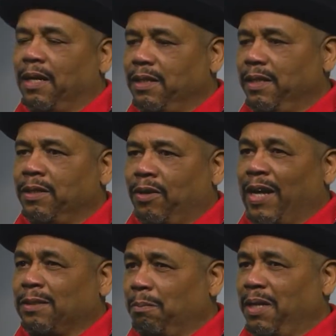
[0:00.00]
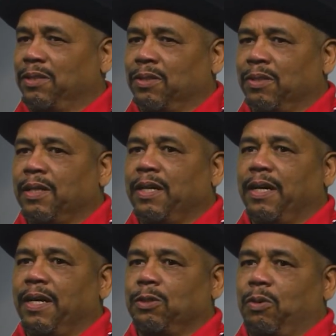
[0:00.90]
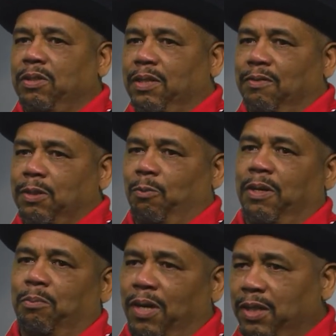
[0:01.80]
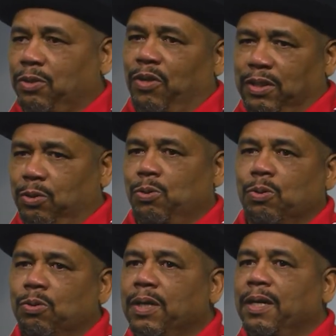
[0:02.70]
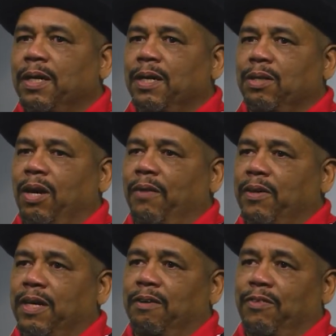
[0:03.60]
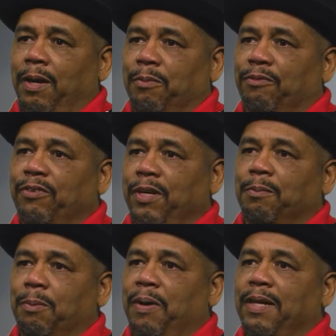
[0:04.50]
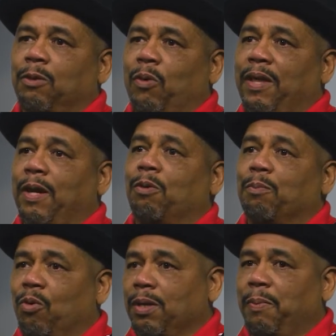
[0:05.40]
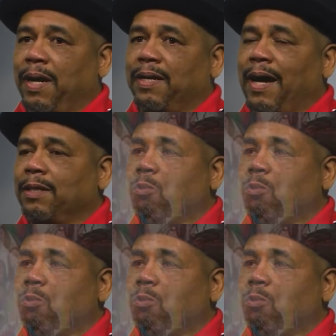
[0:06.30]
leader, as a mentor, is when you give someone a brush or a tool, you have to give them the freedom to paint the way they were born to paint, not the